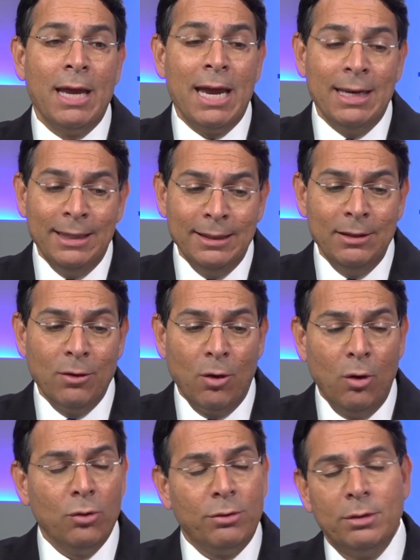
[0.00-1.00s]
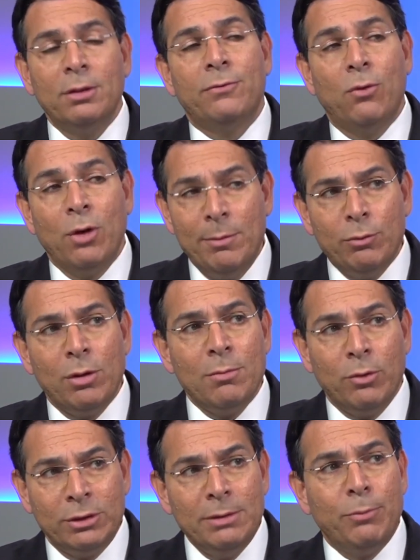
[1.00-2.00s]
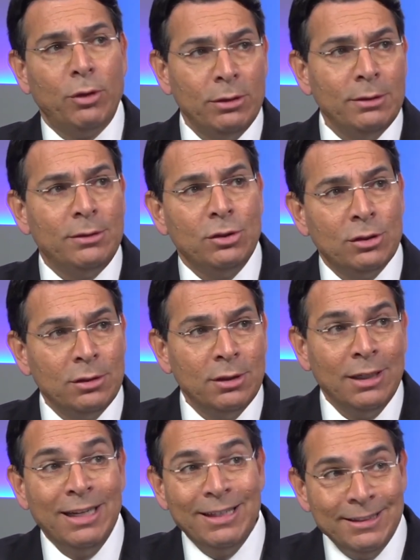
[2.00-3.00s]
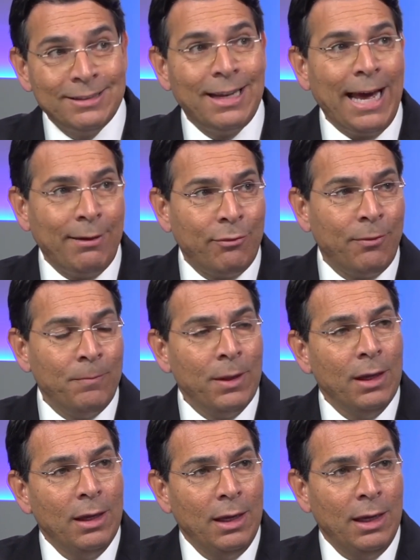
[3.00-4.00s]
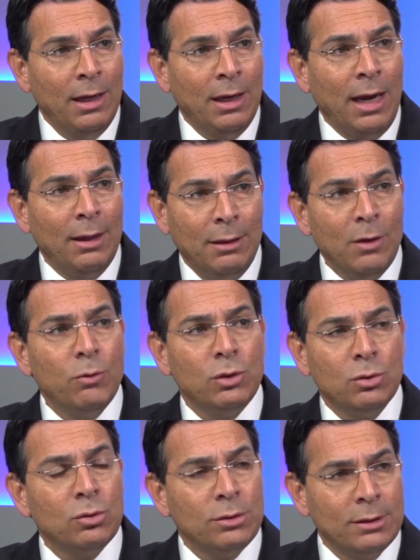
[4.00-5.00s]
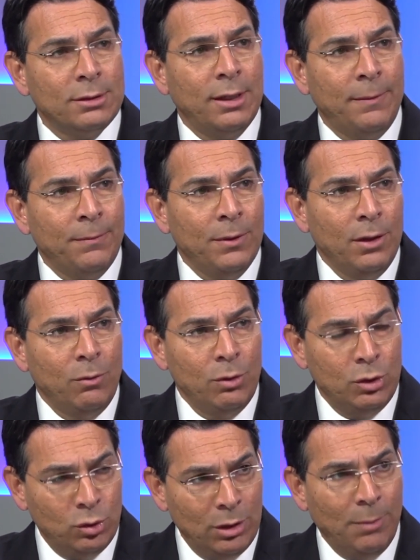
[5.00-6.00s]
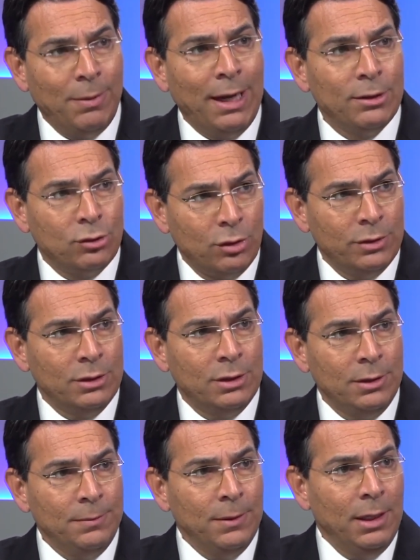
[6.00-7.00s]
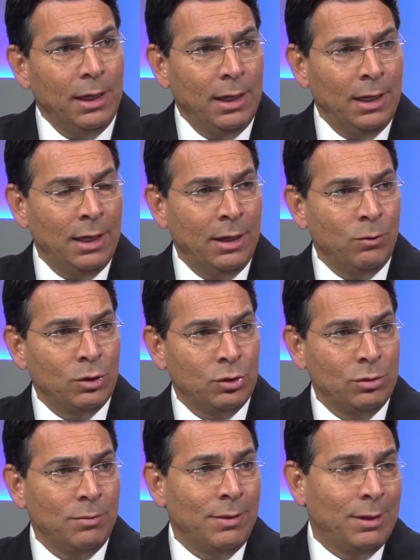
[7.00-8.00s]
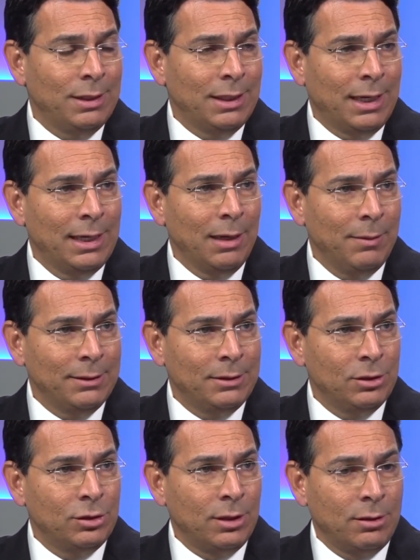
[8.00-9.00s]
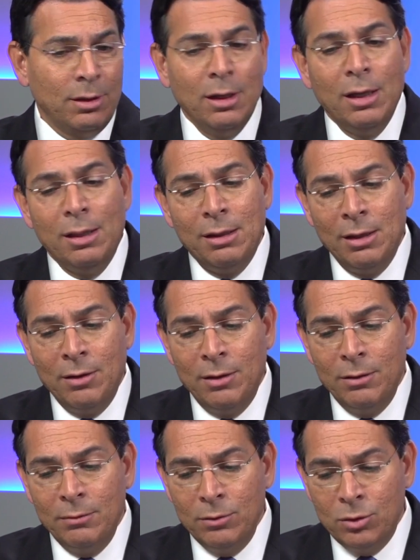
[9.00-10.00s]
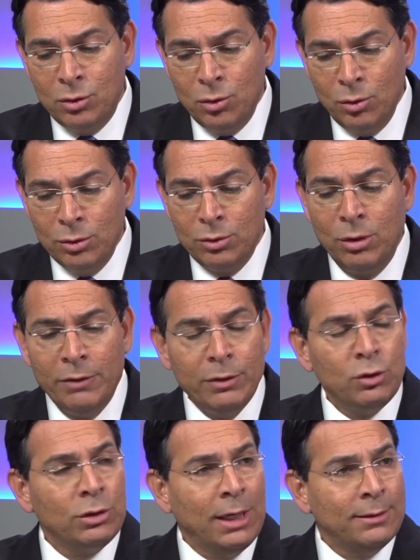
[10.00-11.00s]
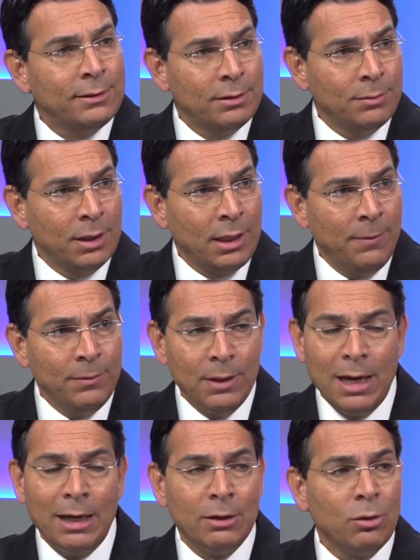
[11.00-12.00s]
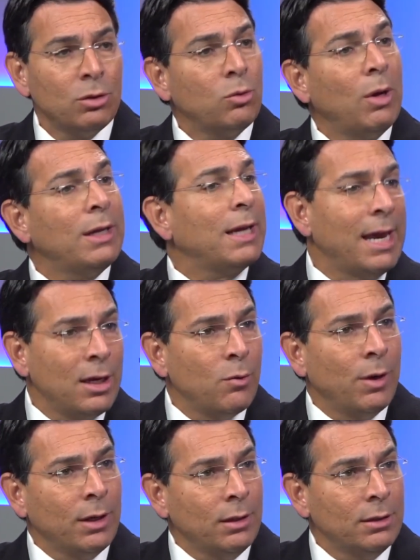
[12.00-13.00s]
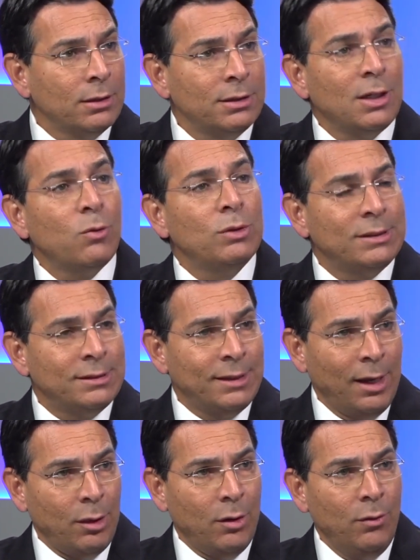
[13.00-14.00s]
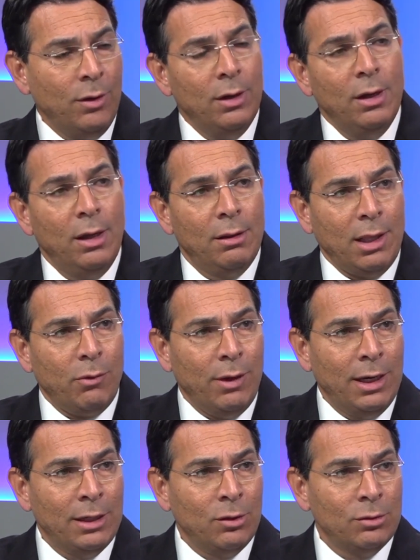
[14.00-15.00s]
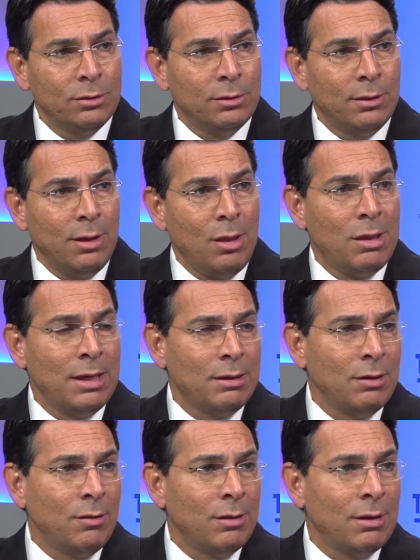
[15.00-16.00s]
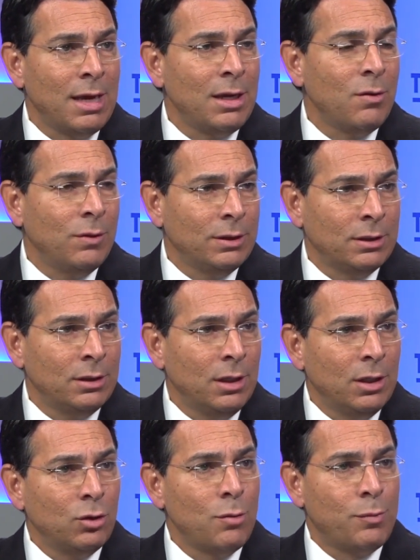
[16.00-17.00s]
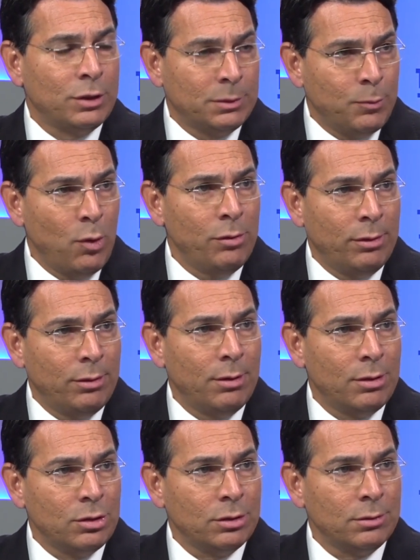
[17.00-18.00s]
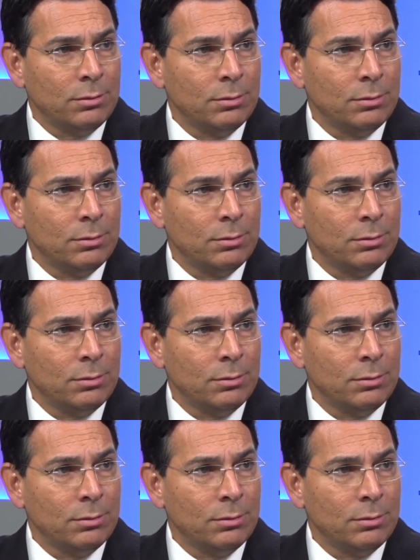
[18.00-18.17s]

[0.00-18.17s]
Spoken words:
And he wrote that for him it was the most important decision in his life. I think we should do the same. We should apply sovereignty. We should send a clear message that the Jews who live in Judea and Samaria are not going anywhere. They will stay there. That's why I don't think there is any reason to postpone this decision.